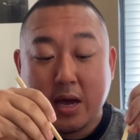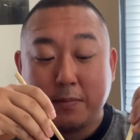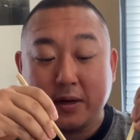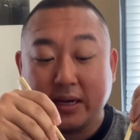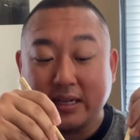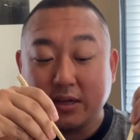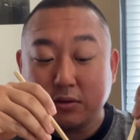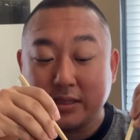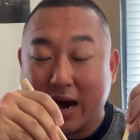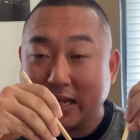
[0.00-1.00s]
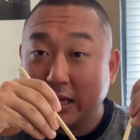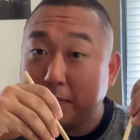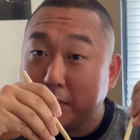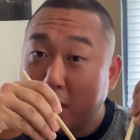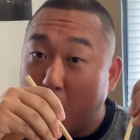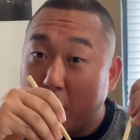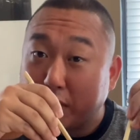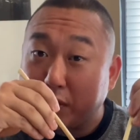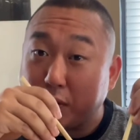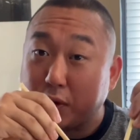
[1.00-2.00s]
put a little dollop
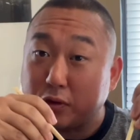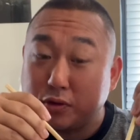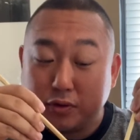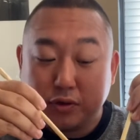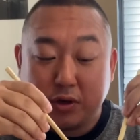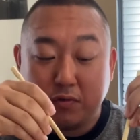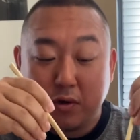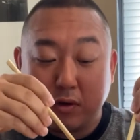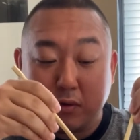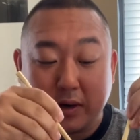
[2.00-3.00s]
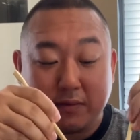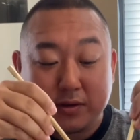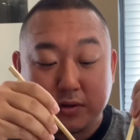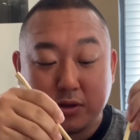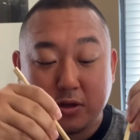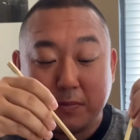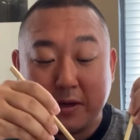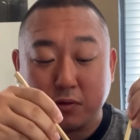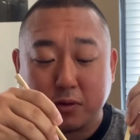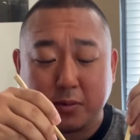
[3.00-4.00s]
on your sushi roll or whatever sushi
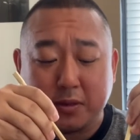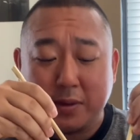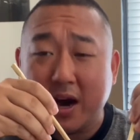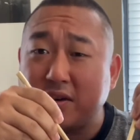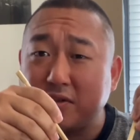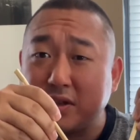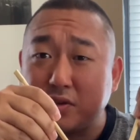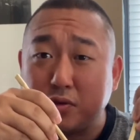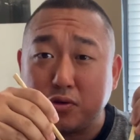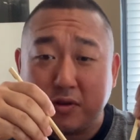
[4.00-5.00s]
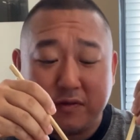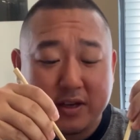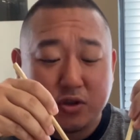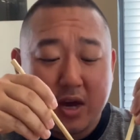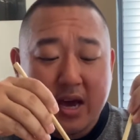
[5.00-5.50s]
piece, or it's supposed to be under the sushi fish,